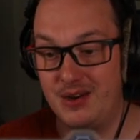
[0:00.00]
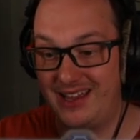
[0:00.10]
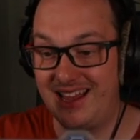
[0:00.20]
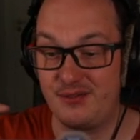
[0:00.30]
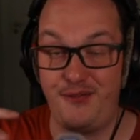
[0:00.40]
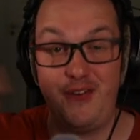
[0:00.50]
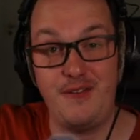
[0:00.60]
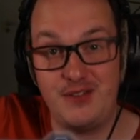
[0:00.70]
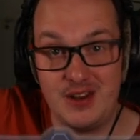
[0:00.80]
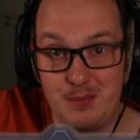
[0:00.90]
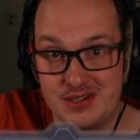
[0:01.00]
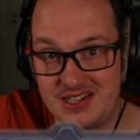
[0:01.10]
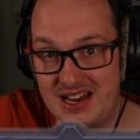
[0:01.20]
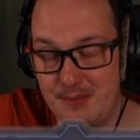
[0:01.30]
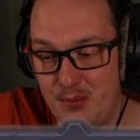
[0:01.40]
but it gets
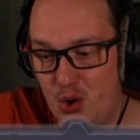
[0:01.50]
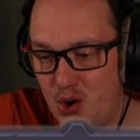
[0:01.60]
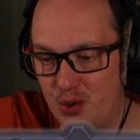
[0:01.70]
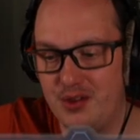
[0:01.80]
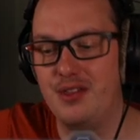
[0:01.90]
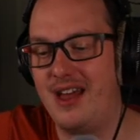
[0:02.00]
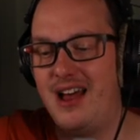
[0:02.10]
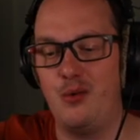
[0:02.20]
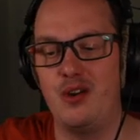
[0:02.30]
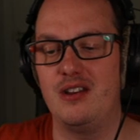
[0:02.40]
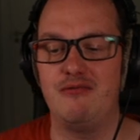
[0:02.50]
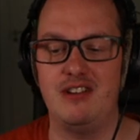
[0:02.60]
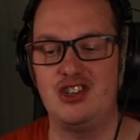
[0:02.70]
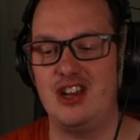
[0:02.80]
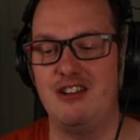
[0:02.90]
50% more than that when it
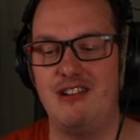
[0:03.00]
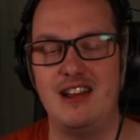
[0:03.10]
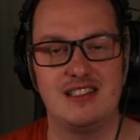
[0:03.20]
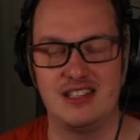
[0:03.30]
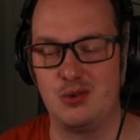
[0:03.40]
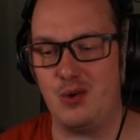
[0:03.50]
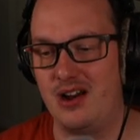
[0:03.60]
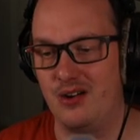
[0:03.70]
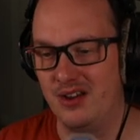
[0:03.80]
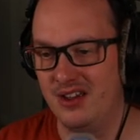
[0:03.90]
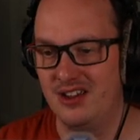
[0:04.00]
regenerates as well.